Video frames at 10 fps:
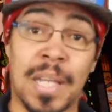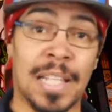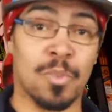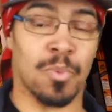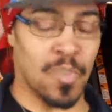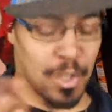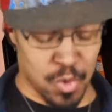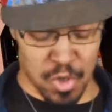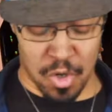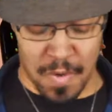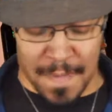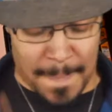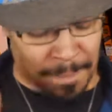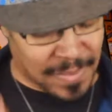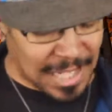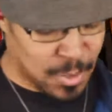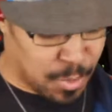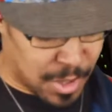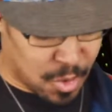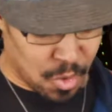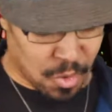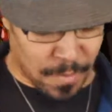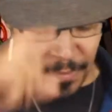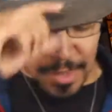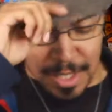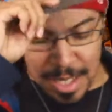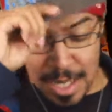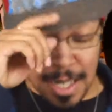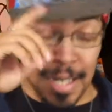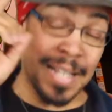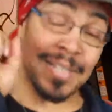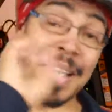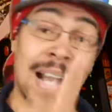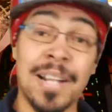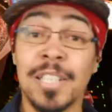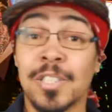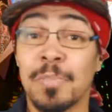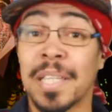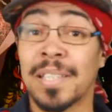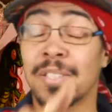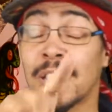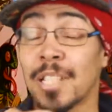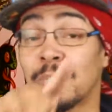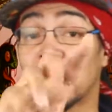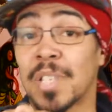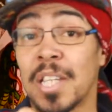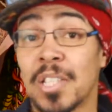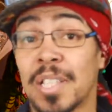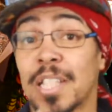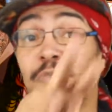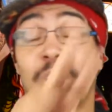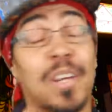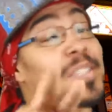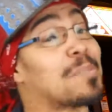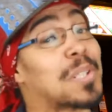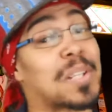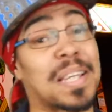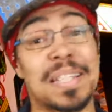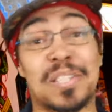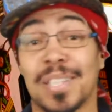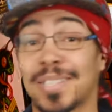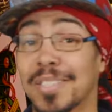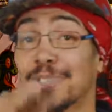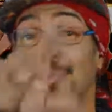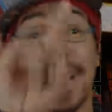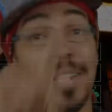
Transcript: we got the reveal. So, that's pretty cool. It's got customization that's very similar to Injustice, so